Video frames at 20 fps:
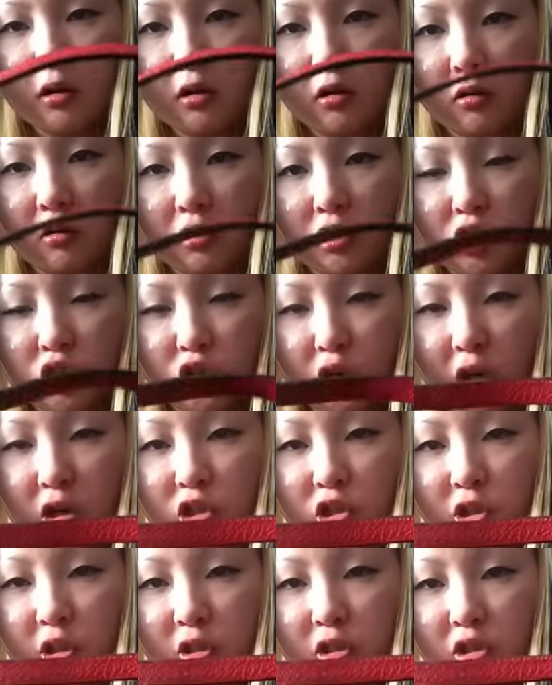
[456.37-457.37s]
or
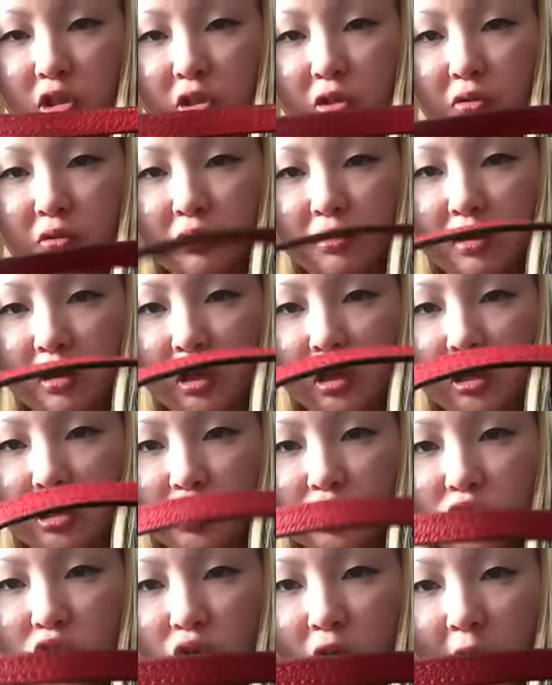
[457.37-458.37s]
structure to the
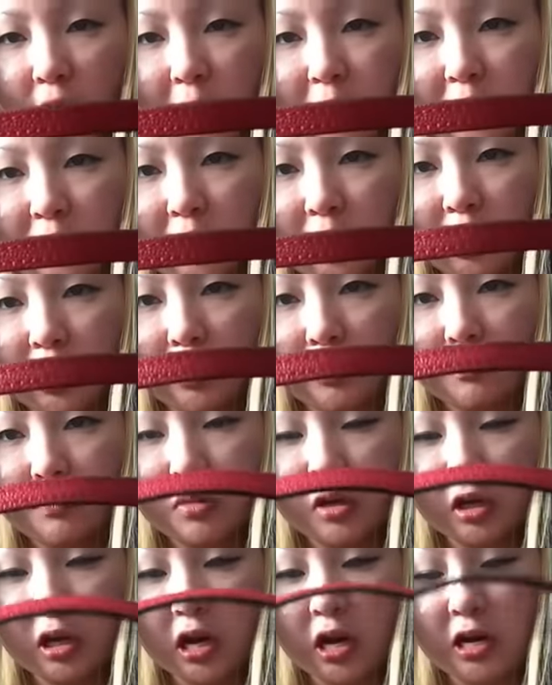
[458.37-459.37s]
strap here,
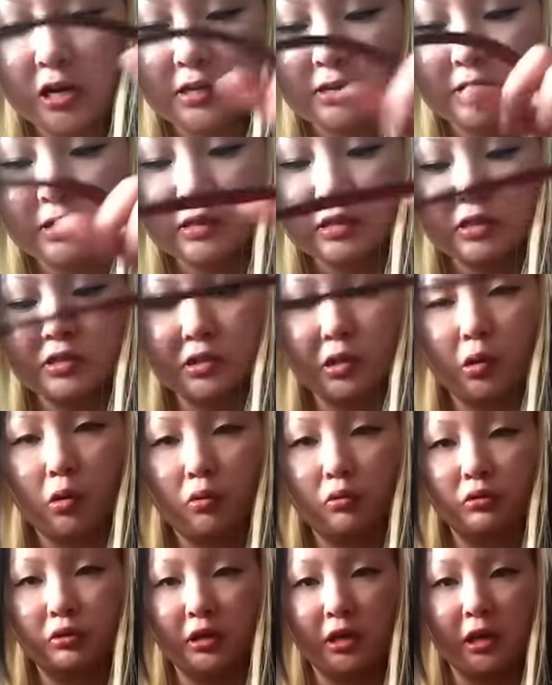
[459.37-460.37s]
because this is the
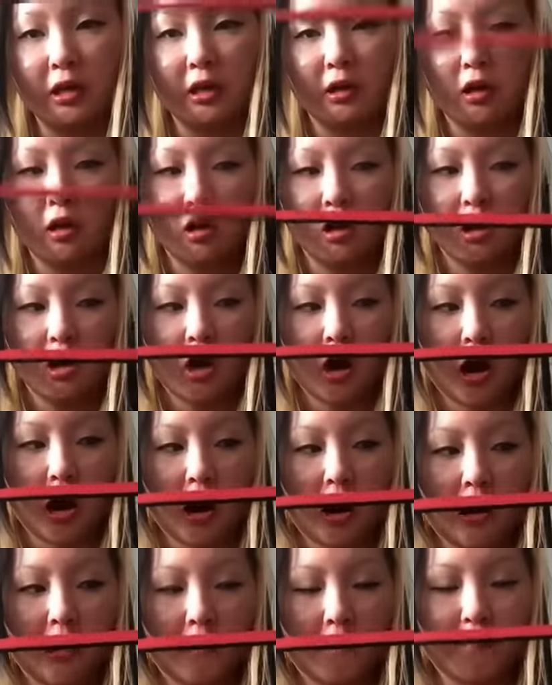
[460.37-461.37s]
only
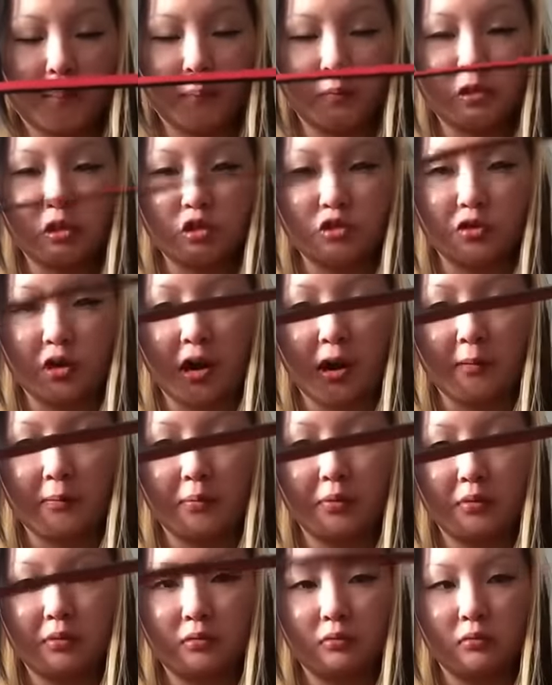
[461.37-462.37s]
strap
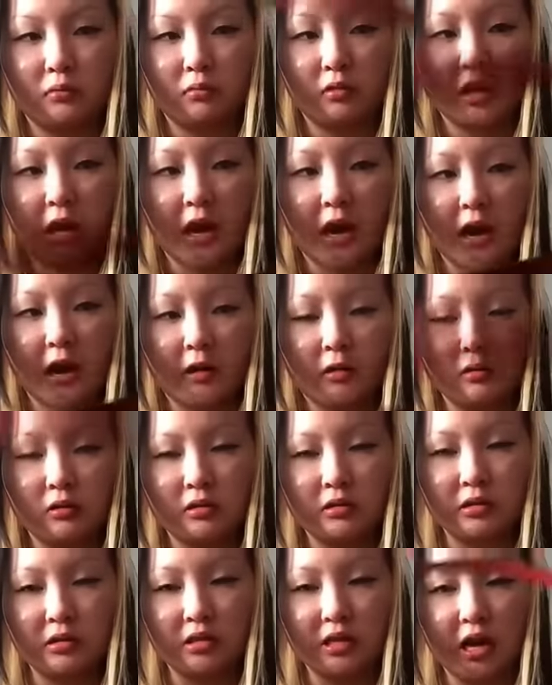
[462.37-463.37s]
that
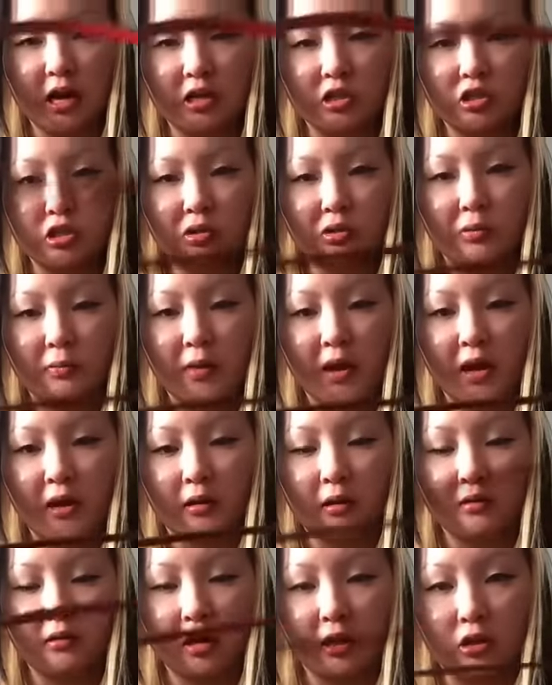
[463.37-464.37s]
is attached to the bag
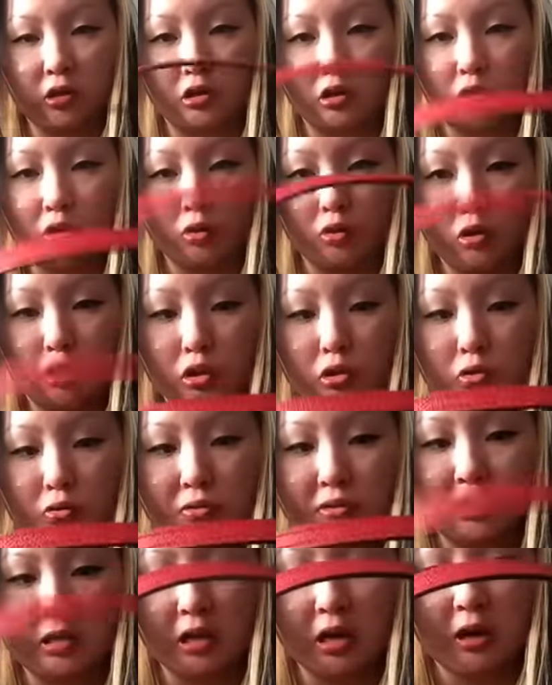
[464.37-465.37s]
and that you can
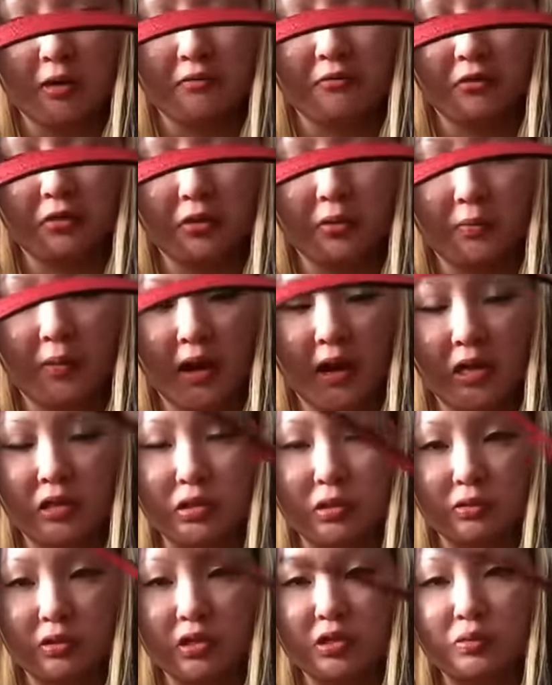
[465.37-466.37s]
use for the bag.
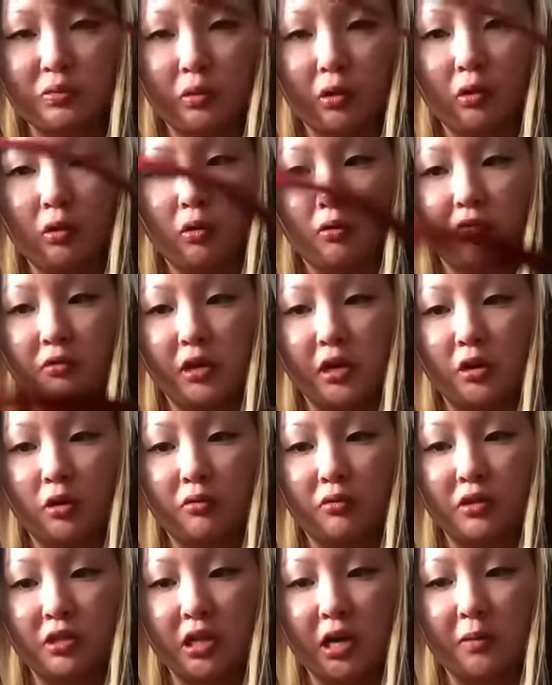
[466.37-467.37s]
So this will
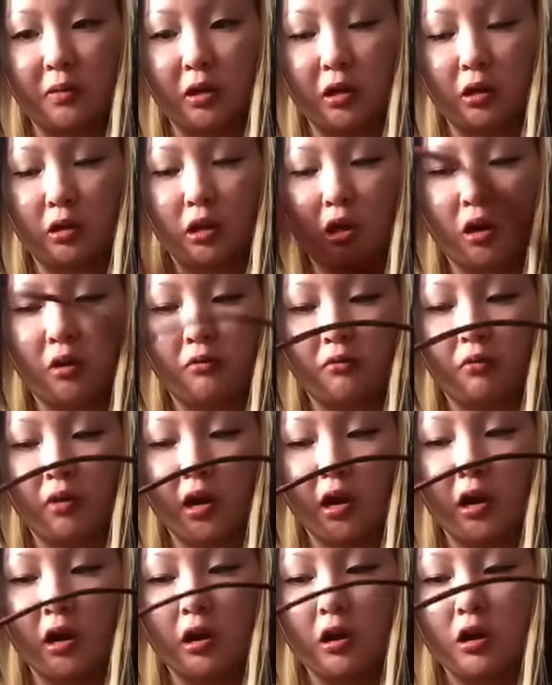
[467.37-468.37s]
over time get a lot of
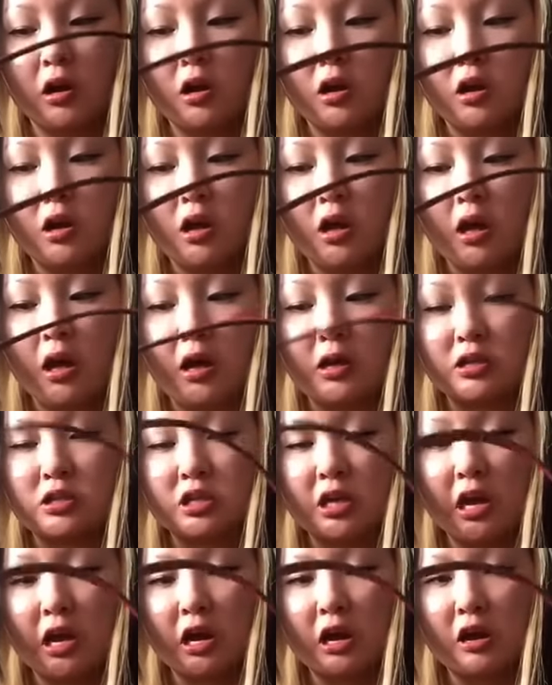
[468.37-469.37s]
wear and
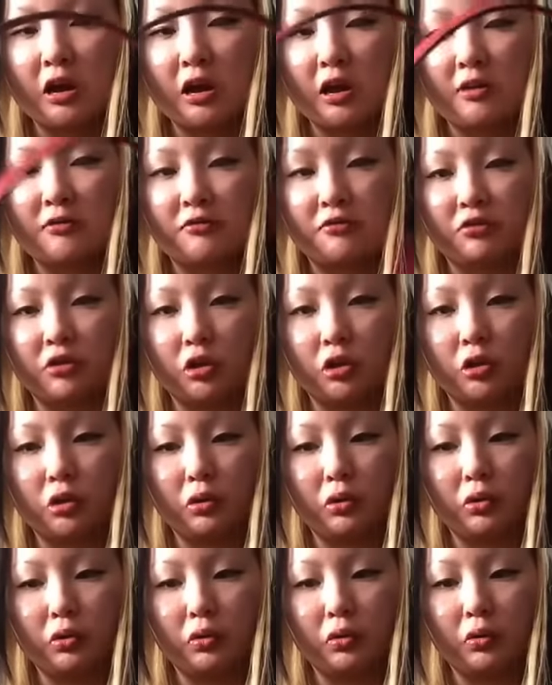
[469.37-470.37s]
tear if
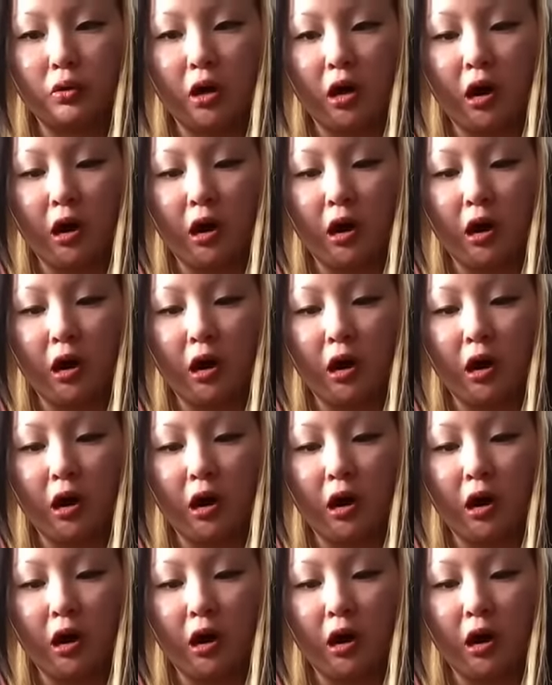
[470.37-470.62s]
you